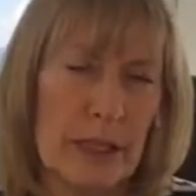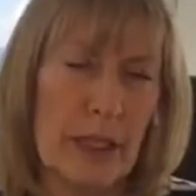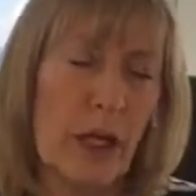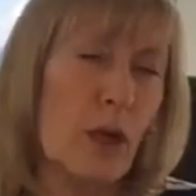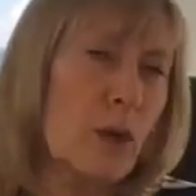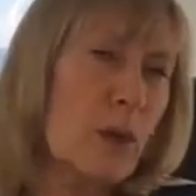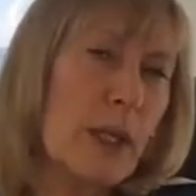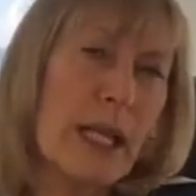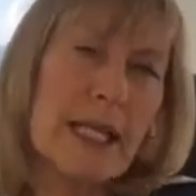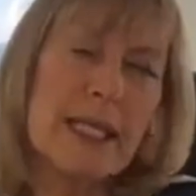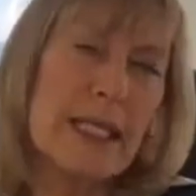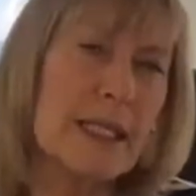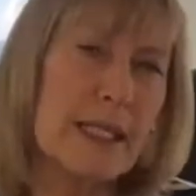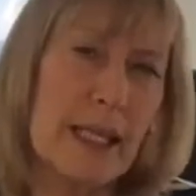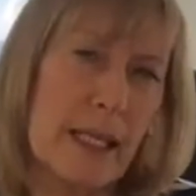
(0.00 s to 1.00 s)
Oh well, I
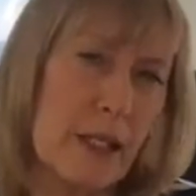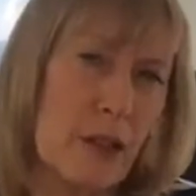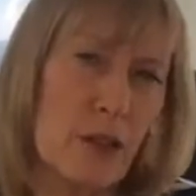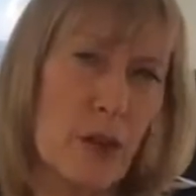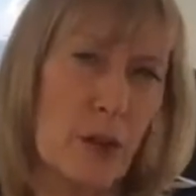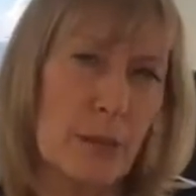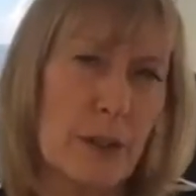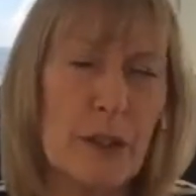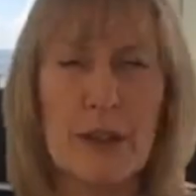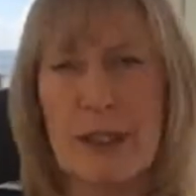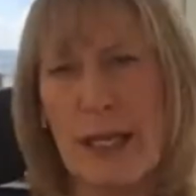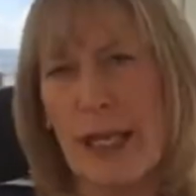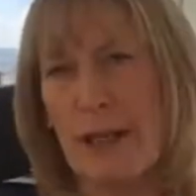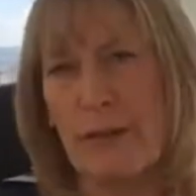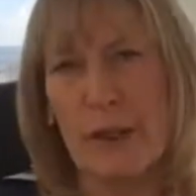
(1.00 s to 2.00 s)
didn't get the job because I
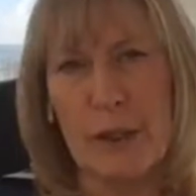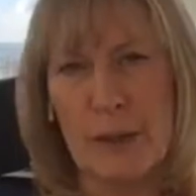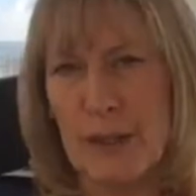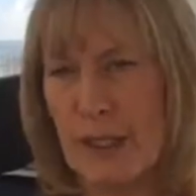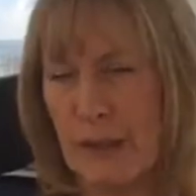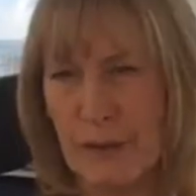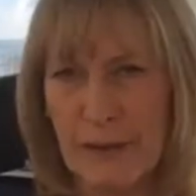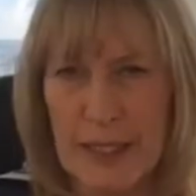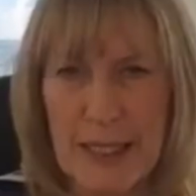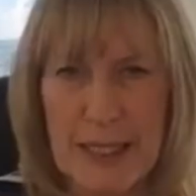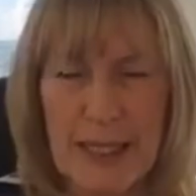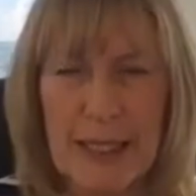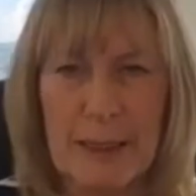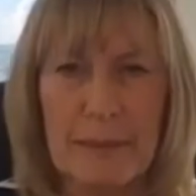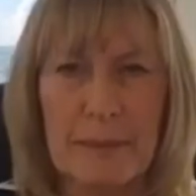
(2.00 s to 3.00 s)
have low
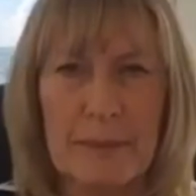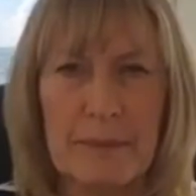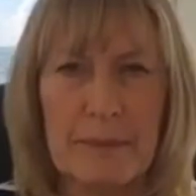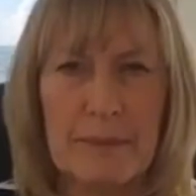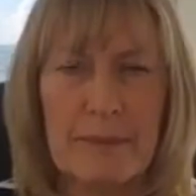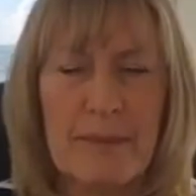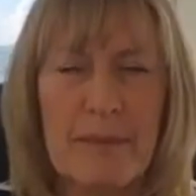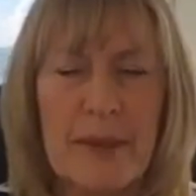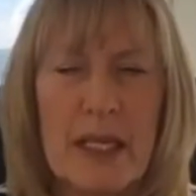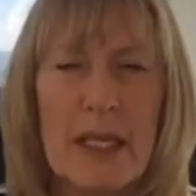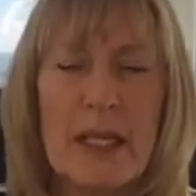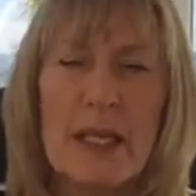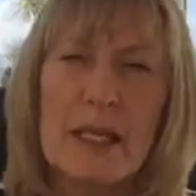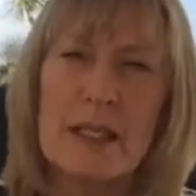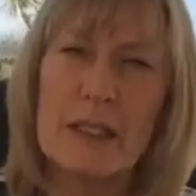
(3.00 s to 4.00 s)
self-esteem.
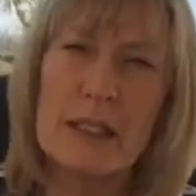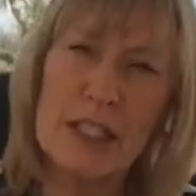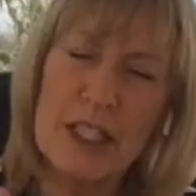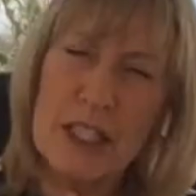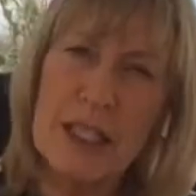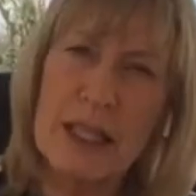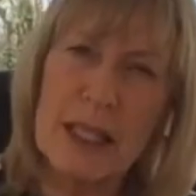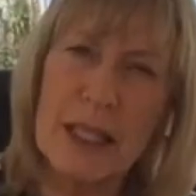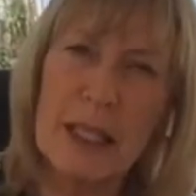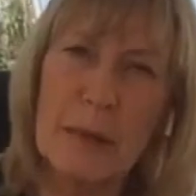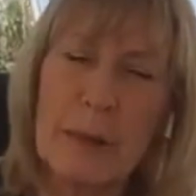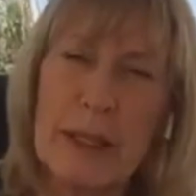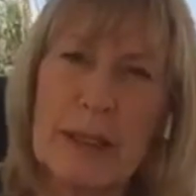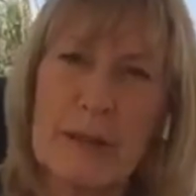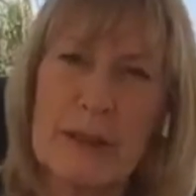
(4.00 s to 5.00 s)
So let's just think
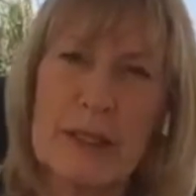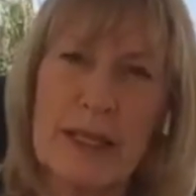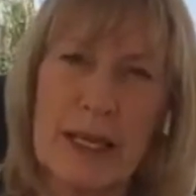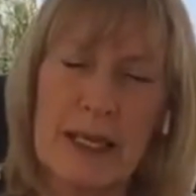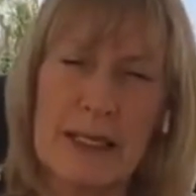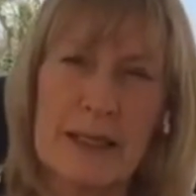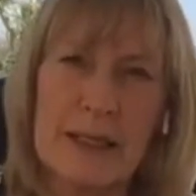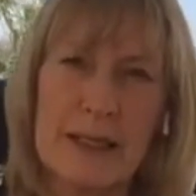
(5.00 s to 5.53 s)
about that.